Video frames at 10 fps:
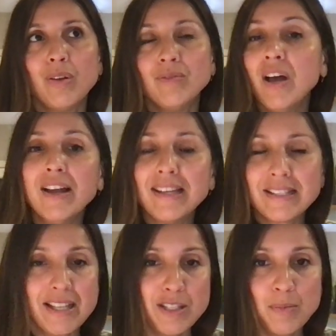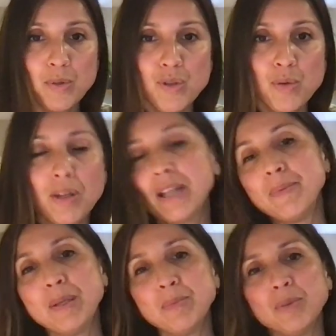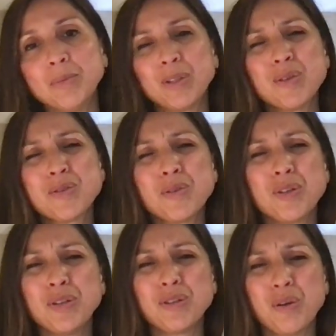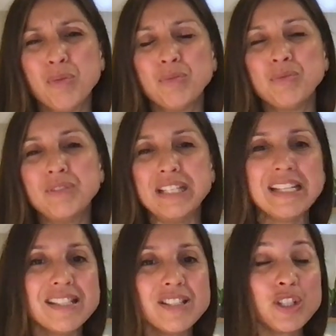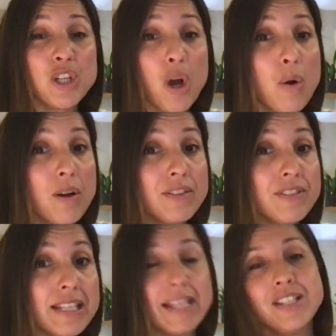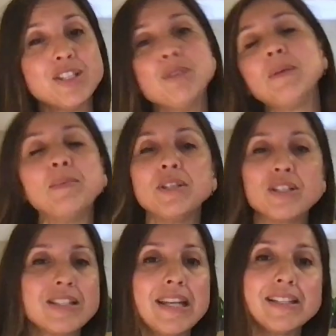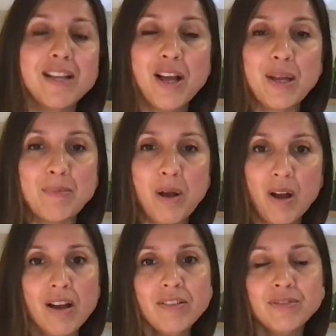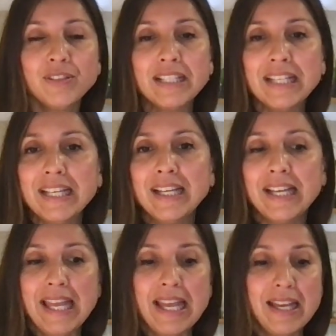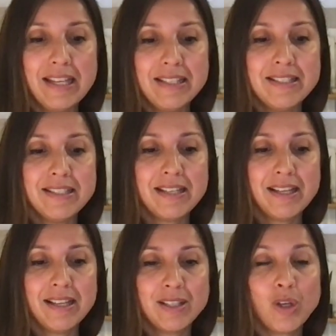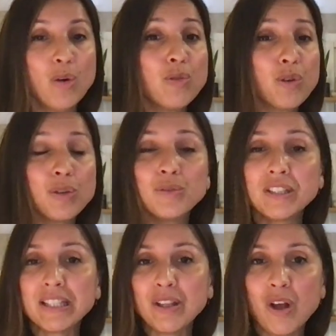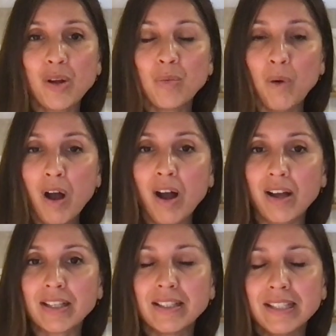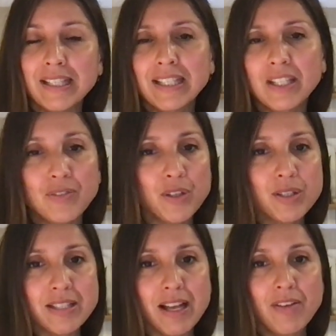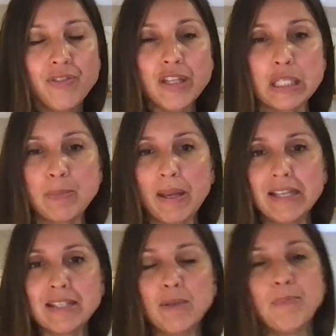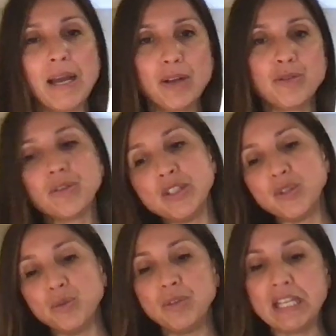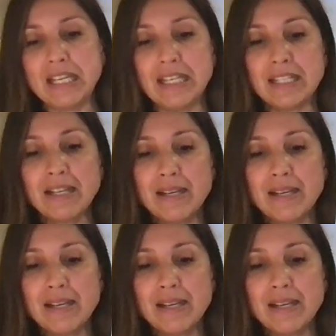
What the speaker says: not accessible to a lot of people, but also you don't need to go on vacation. Maybe just take time off and go for a really long walk. Give yourself the space and boundaries you need